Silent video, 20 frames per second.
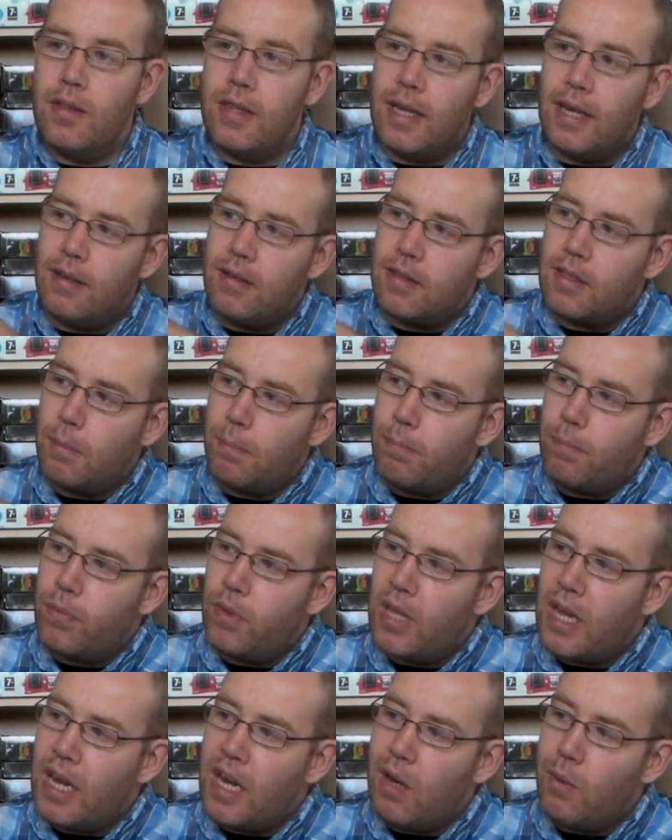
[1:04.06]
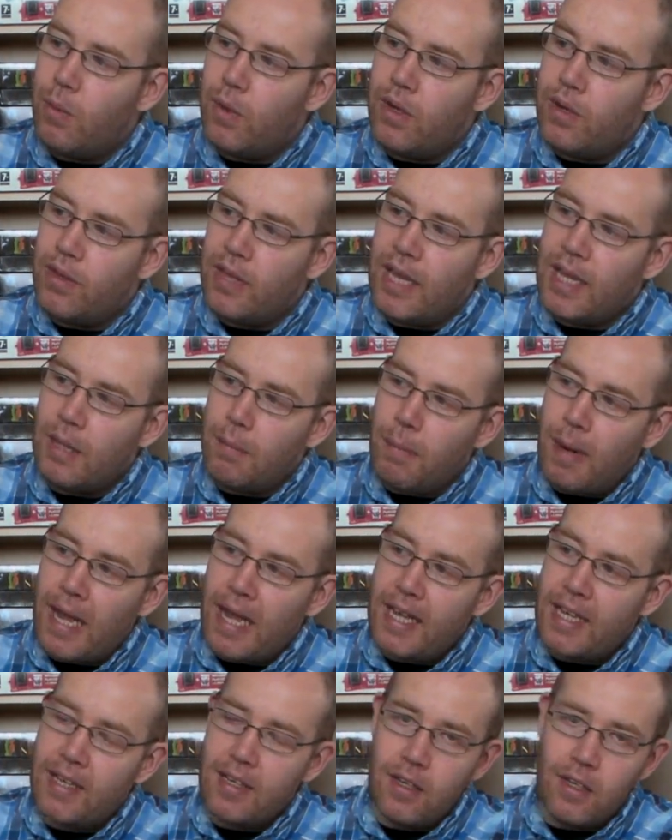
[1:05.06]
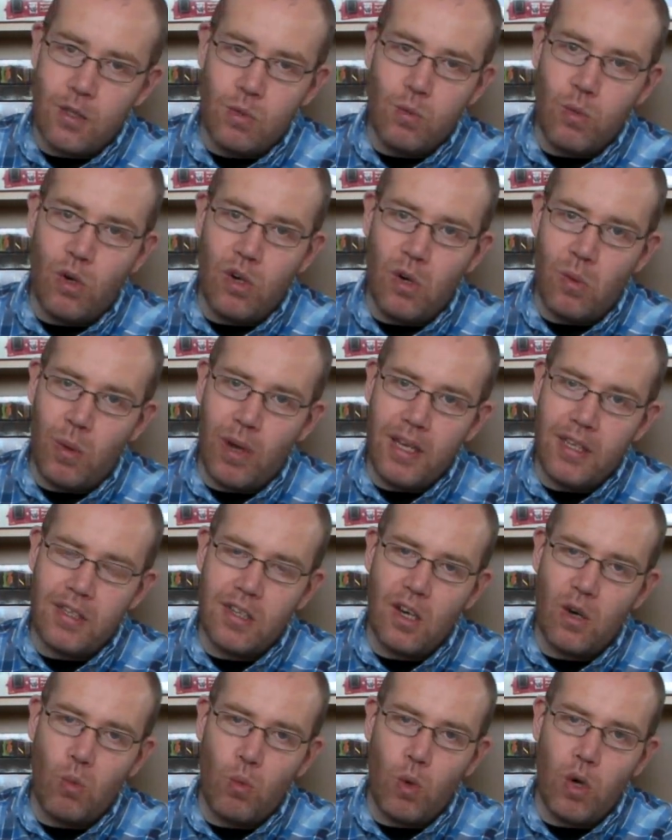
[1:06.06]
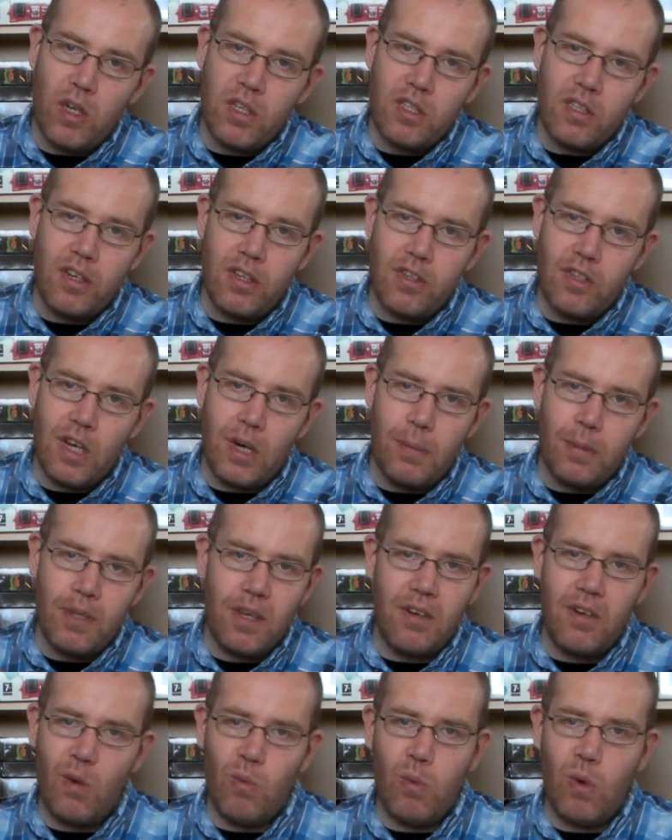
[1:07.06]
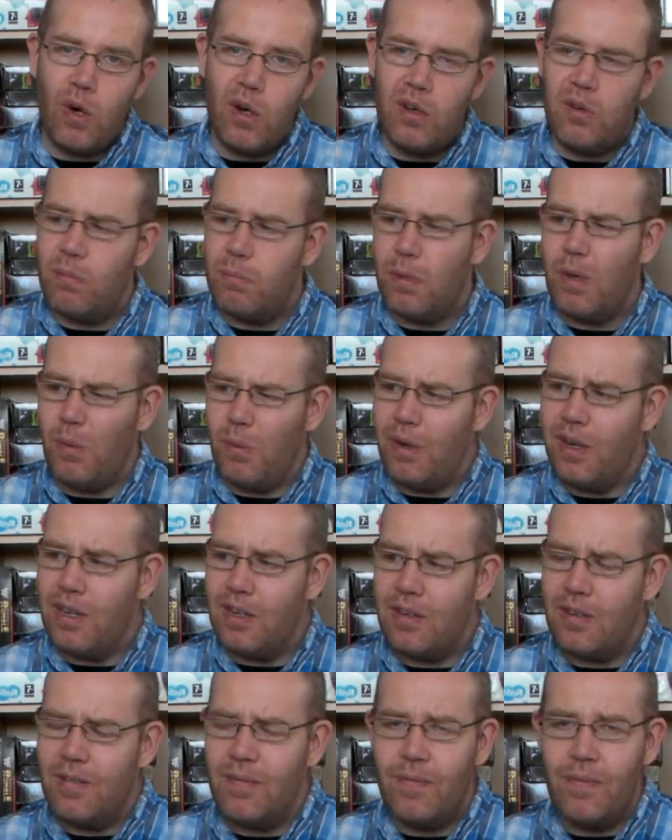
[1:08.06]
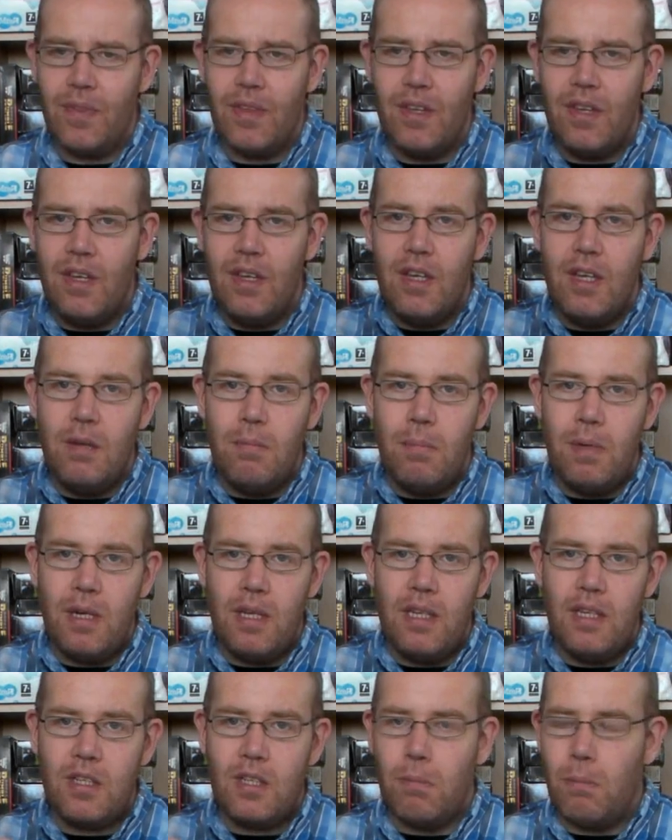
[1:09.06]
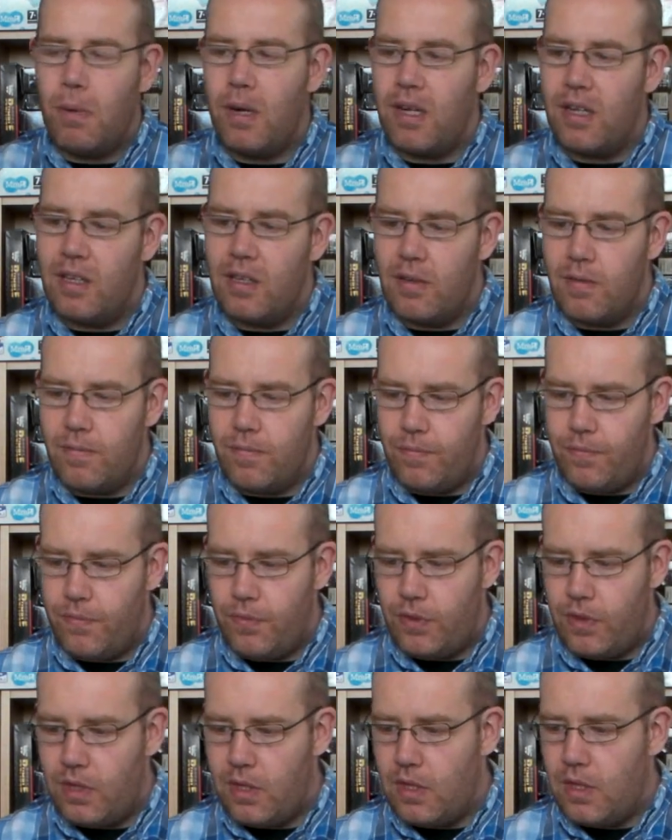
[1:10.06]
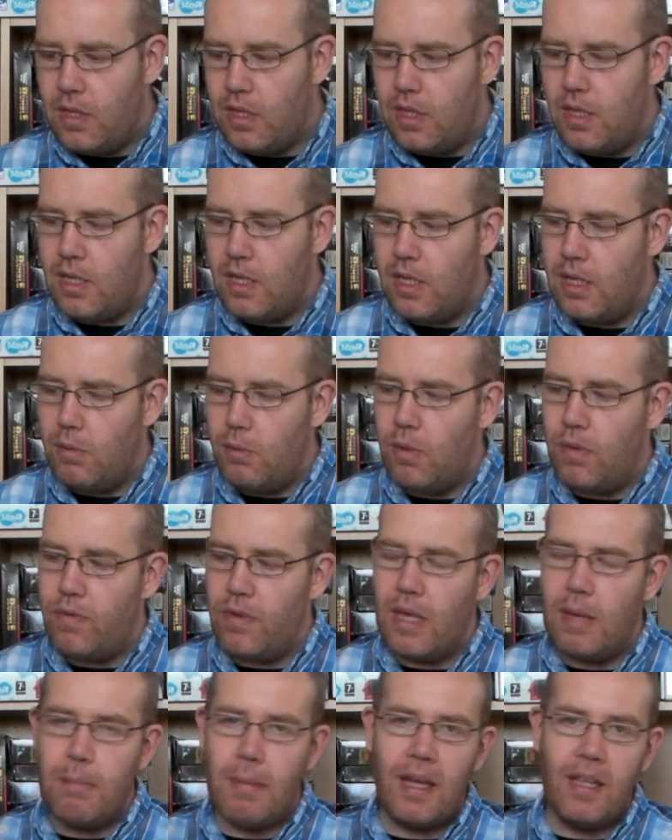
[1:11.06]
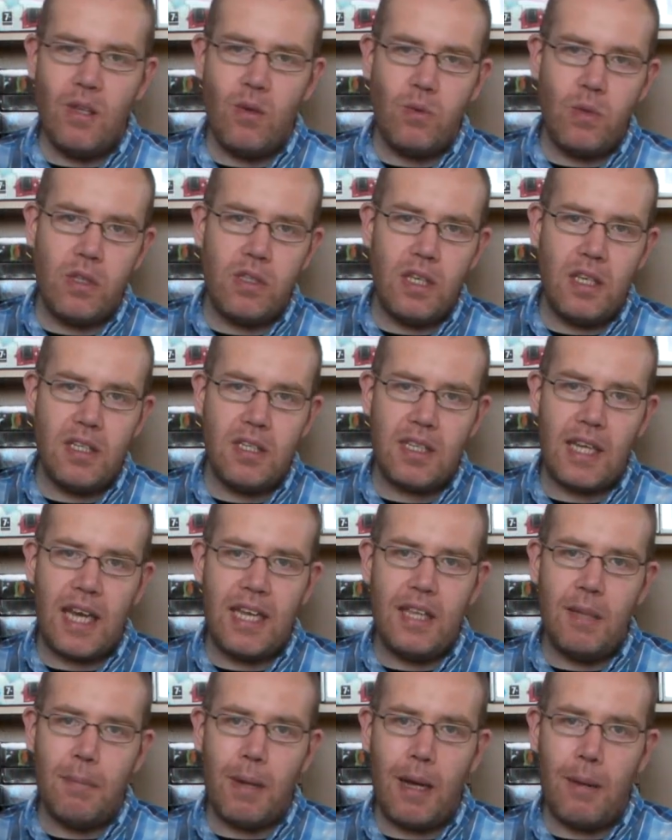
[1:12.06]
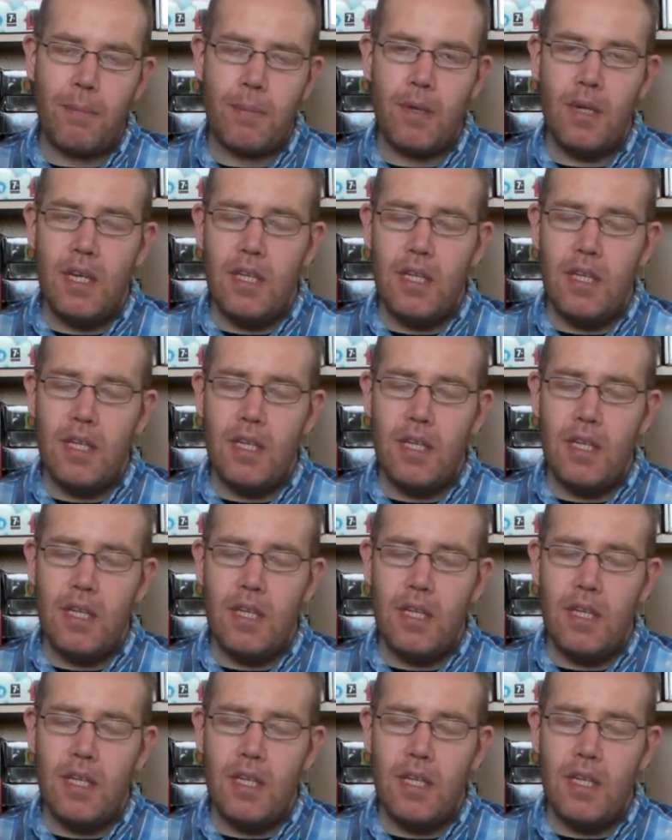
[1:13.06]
Now it's the artwork there, the black has worn away, it's gone white on the top. I don't know why, a bit weird, but it is complete with the manual, the disc and the map.